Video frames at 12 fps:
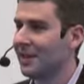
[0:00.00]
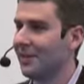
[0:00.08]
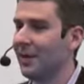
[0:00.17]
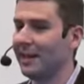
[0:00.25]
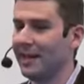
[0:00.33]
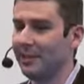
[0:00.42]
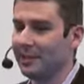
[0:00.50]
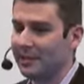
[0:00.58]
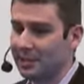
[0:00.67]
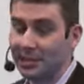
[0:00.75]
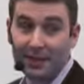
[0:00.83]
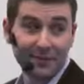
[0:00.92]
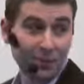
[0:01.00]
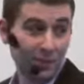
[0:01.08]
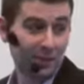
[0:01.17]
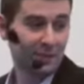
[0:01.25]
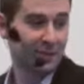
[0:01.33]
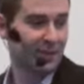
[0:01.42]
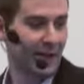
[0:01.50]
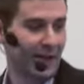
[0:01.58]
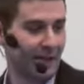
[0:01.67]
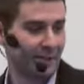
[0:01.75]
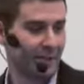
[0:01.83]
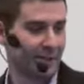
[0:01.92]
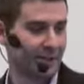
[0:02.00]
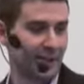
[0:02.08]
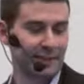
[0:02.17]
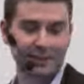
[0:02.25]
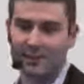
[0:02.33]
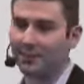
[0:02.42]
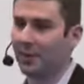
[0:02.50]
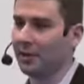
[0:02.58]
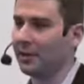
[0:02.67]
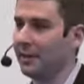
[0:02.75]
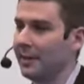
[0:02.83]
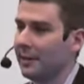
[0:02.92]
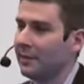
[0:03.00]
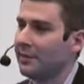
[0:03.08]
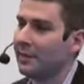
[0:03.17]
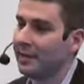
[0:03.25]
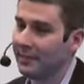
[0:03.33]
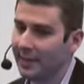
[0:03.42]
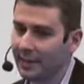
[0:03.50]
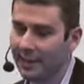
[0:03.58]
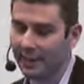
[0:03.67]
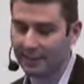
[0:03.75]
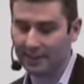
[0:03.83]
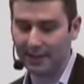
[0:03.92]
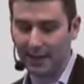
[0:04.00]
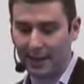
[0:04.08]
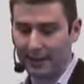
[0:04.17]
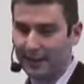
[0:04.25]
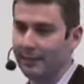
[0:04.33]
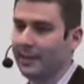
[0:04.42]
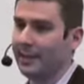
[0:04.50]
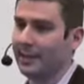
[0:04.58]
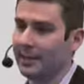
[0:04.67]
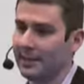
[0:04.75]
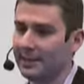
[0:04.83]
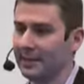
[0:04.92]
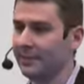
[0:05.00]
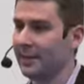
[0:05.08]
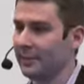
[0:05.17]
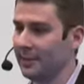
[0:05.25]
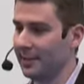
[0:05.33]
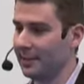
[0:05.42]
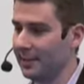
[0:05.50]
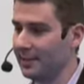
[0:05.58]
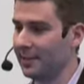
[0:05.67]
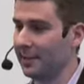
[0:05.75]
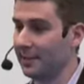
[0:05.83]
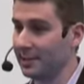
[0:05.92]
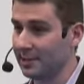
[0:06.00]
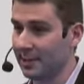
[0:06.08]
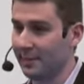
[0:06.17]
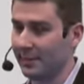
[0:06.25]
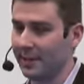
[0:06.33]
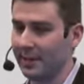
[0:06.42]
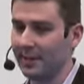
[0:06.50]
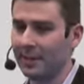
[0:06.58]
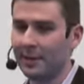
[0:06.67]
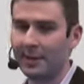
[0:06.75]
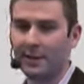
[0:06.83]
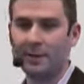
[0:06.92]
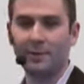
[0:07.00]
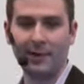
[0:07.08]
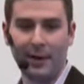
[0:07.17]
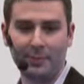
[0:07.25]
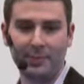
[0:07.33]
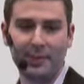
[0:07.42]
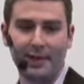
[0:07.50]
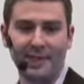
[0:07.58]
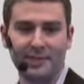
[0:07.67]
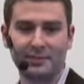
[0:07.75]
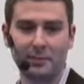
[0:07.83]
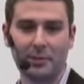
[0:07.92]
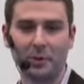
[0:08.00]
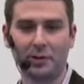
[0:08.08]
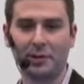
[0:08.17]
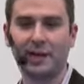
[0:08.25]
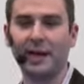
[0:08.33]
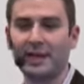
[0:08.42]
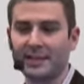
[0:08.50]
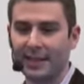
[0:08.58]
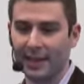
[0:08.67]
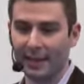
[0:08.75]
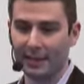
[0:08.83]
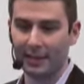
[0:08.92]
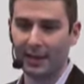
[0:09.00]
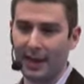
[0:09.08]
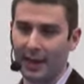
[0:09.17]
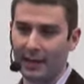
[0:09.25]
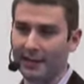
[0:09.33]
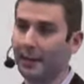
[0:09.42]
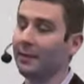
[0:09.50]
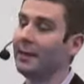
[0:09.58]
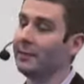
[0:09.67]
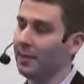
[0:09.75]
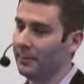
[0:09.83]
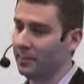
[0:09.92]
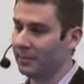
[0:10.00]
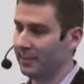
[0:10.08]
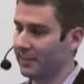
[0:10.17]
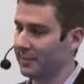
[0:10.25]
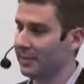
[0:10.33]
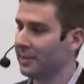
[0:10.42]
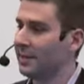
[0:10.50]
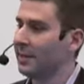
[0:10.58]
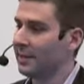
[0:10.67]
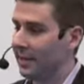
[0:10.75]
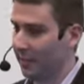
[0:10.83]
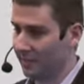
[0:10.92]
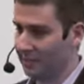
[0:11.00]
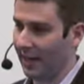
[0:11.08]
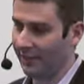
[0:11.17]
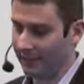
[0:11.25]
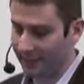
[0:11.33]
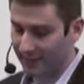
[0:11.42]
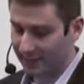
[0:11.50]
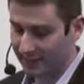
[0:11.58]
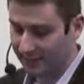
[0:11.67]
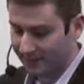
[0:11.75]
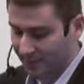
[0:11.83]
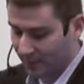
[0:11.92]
My name is Jeff Gordon. I am the Director of Marketing for eMedia. eMedia is a B2B lead generation company. We help clients promote their content in our email bulletins, and we drive leads.